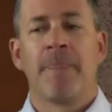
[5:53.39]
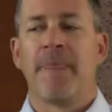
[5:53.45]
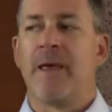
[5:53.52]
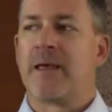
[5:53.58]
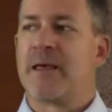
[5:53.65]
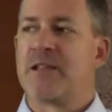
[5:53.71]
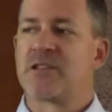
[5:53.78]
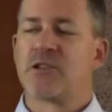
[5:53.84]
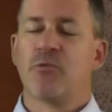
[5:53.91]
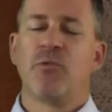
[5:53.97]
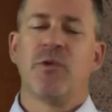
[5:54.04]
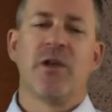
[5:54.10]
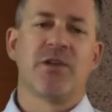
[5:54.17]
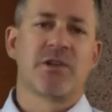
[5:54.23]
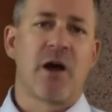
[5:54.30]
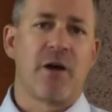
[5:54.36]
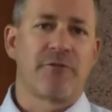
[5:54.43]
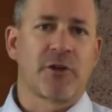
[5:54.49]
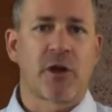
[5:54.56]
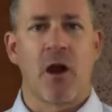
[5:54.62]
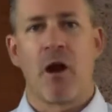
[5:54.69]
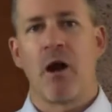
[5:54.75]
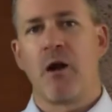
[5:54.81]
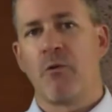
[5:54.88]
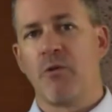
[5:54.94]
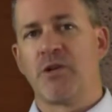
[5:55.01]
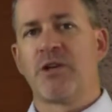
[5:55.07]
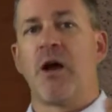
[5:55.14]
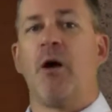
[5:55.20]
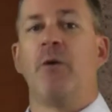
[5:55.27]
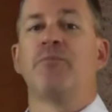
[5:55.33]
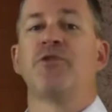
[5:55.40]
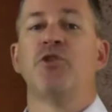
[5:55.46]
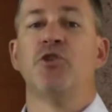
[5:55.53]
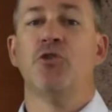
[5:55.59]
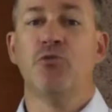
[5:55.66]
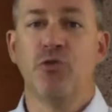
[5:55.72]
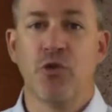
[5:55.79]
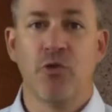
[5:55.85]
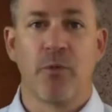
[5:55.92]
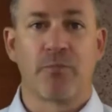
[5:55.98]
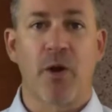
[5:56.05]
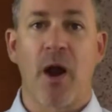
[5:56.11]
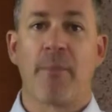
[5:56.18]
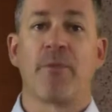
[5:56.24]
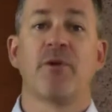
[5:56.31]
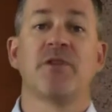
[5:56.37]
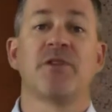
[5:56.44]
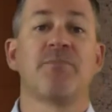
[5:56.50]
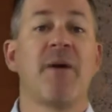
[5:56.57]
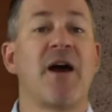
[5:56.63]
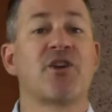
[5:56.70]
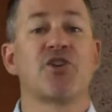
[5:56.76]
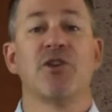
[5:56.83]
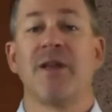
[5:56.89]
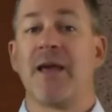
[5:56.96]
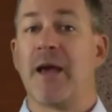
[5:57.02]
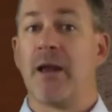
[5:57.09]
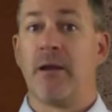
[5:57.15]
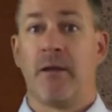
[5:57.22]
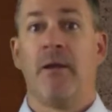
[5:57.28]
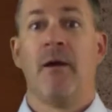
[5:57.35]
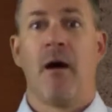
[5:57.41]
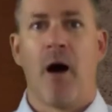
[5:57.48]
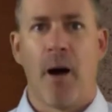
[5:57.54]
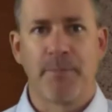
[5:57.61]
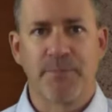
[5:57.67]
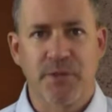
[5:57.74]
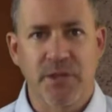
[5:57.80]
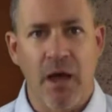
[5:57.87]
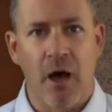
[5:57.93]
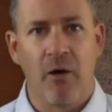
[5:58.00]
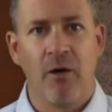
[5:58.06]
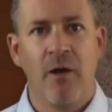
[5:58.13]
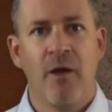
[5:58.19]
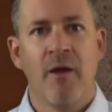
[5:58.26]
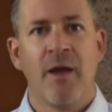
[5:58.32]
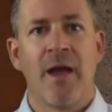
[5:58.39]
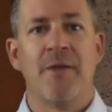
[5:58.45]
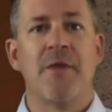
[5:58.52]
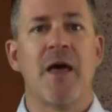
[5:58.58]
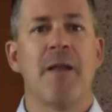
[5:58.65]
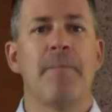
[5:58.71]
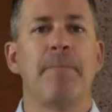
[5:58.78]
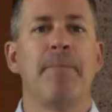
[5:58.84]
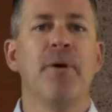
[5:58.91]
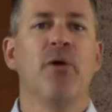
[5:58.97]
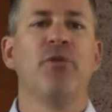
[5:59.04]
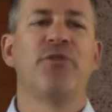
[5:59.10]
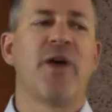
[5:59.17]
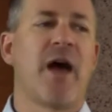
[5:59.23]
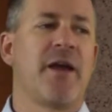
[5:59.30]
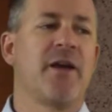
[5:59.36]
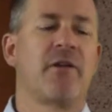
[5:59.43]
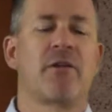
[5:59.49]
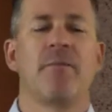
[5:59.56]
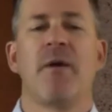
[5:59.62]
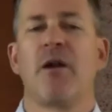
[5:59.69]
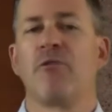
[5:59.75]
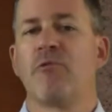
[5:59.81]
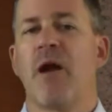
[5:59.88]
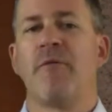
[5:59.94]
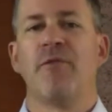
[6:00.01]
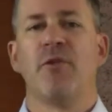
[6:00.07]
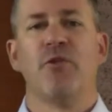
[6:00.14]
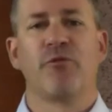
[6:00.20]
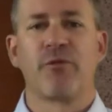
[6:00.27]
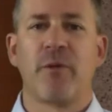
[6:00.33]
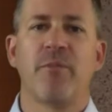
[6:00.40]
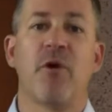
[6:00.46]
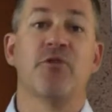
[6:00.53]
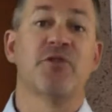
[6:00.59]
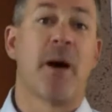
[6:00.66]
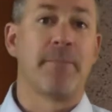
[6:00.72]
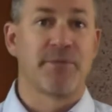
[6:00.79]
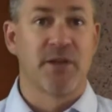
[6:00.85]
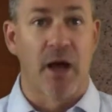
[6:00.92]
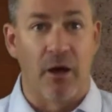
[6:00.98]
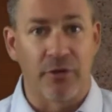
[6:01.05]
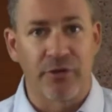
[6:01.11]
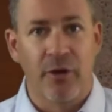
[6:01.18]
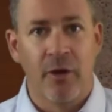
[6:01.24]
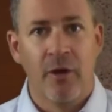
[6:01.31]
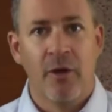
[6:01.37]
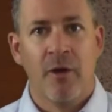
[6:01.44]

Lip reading: It gets the wheels off the car, which helps you do a proper inspection and upsell, and then it builds that incremental revenue from those upsells.